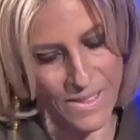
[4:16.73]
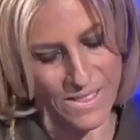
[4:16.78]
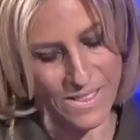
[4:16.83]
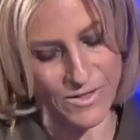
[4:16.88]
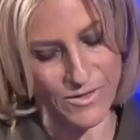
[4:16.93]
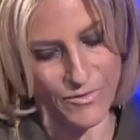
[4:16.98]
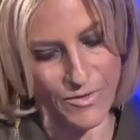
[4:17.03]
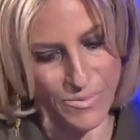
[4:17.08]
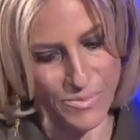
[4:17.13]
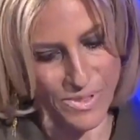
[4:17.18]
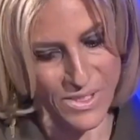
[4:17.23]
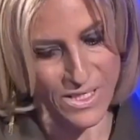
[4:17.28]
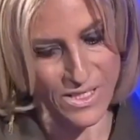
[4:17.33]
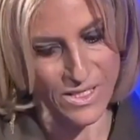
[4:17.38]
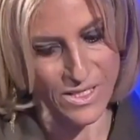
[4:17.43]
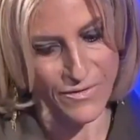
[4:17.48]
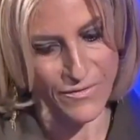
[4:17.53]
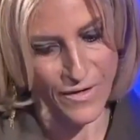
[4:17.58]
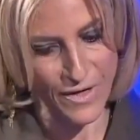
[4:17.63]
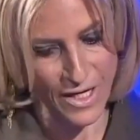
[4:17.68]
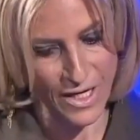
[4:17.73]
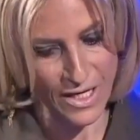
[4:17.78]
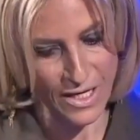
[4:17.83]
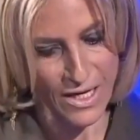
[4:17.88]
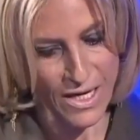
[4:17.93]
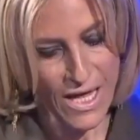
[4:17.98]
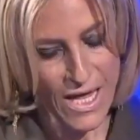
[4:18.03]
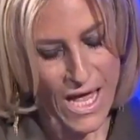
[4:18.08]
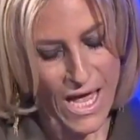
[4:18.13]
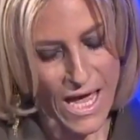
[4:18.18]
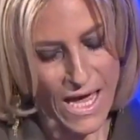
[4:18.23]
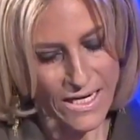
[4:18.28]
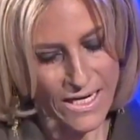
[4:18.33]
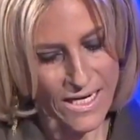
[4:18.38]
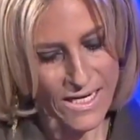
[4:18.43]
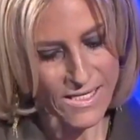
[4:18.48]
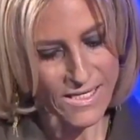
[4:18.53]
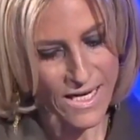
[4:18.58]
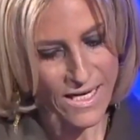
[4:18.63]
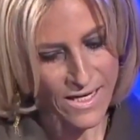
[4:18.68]
ambassador representative here, and
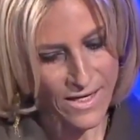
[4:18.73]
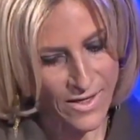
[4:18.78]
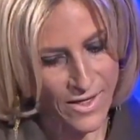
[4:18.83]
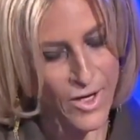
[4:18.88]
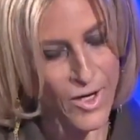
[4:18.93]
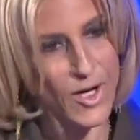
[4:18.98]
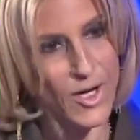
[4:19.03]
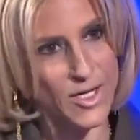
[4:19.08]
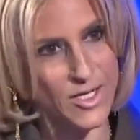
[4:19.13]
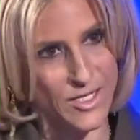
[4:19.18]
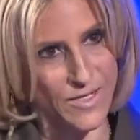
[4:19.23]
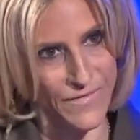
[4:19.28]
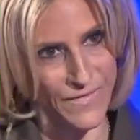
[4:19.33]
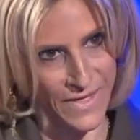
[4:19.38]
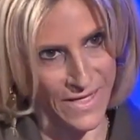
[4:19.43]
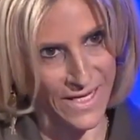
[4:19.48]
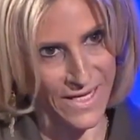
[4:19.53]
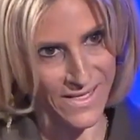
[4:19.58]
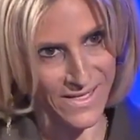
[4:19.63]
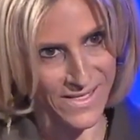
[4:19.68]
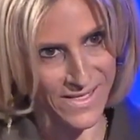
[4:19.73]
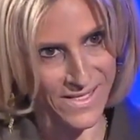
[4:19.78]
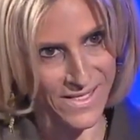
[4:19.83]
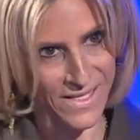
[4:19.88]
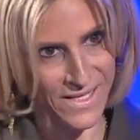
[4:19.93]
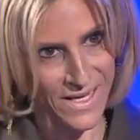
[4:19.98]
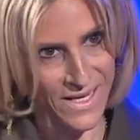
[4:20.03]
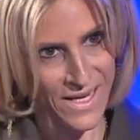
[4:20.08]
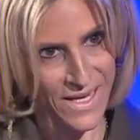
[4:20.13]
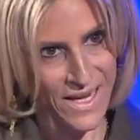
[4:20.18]
he said at the heart of this